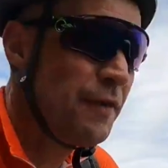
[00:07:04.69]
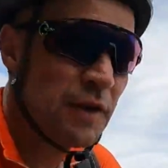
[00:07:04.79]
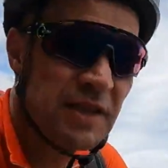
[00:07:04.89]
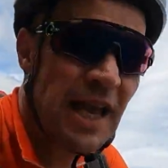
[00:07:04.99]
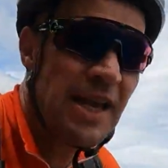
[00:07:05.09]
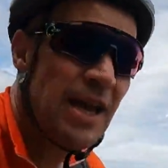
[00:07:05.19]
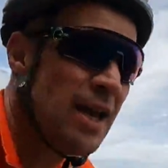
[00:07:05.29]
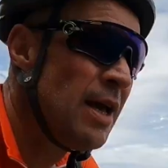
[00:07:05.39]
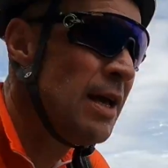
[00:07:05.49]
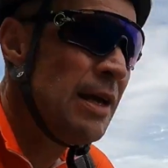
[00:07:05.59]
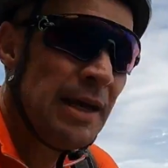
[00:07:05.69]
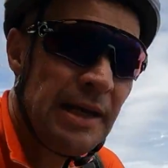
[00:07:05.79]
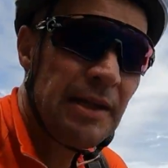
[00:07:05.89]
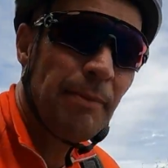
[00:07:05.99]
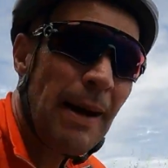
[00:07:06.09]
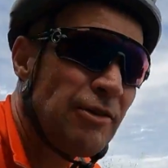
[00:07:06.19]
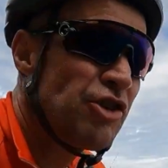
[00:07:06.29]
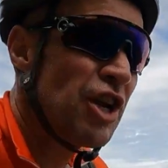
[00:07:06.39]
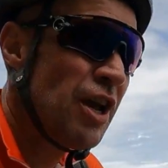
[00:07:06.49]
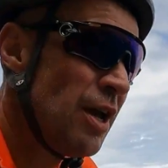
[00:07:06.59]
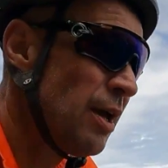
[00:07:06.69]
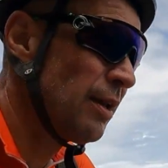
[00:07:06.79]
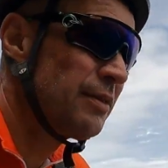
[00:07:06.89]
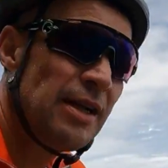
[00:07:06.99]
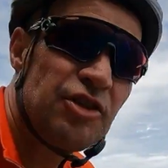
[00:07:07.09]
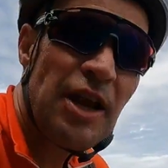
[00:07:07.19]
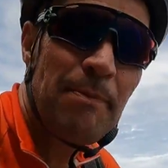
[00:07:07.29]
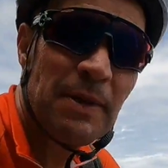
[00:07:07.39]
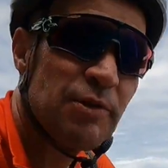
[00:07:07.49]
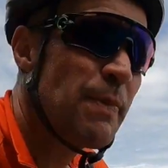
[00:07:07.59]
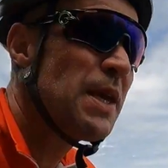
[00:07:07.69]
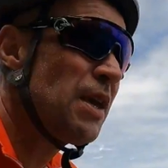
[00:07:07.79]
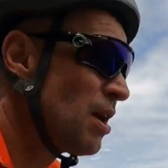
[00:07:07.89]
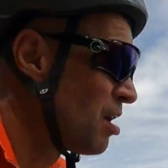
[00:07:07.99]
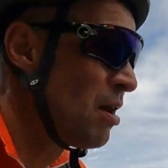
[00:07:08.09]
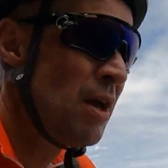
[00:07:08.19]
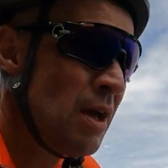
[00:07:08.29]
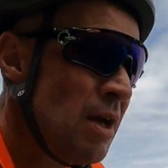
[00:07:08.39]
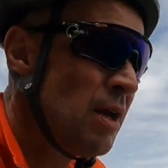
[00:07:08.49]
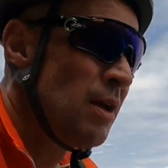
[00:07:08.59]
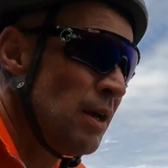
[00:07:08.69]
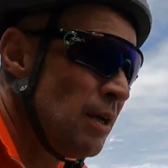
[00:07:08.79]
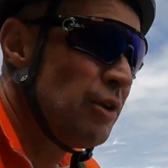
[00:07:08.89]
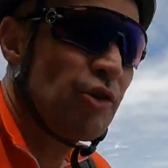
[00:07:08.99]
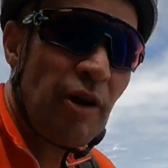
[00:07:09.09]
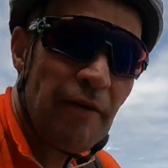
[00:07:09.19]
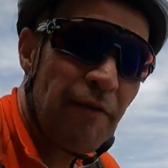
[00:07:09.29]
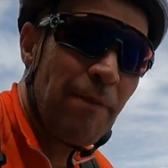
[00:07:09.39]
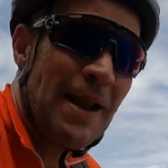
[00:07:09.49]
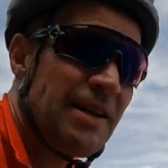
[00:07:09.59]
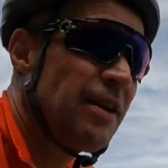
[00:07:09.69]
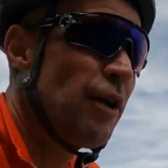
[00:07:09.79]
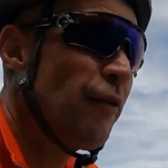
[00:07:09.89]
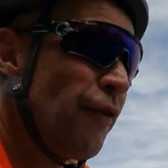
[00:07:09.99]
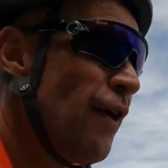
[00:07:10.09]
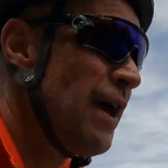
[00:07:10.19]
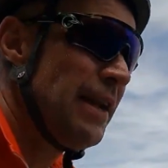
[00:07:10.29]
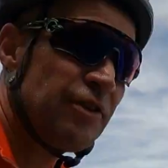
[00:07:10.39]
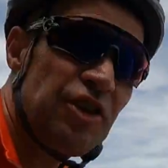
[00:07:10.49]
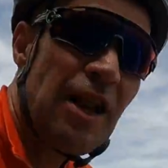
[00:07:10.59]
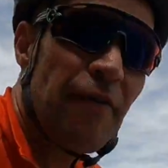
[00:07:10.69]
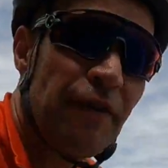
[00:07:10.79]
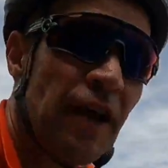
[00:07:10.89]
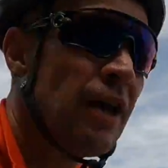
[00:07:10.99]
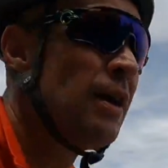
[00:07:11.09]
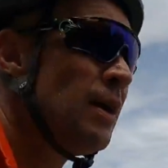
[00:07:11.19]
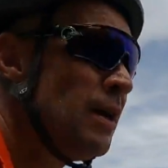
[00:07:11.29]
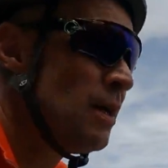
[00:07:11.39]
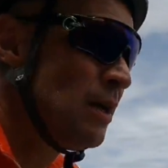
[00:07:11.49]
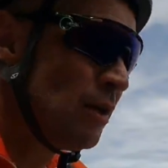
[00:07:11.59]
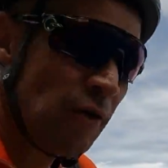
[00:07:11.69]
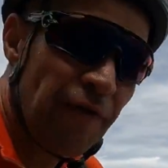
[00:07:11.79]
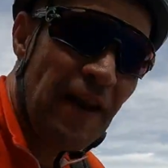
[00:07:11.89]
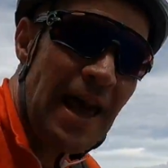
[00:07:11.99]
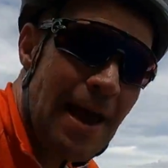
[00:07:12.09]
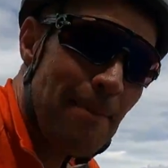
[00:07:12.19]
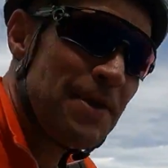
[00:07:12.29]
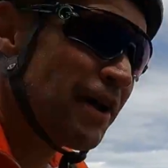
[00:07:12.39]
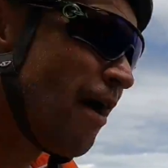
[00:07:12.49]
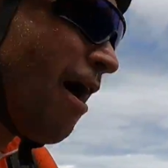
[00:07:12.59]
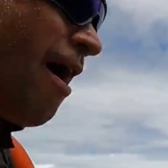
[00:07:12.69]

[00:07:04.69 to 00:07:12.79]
You stay in the bunch until Chapmans Peak. You should have plenty of energy left to fly up here.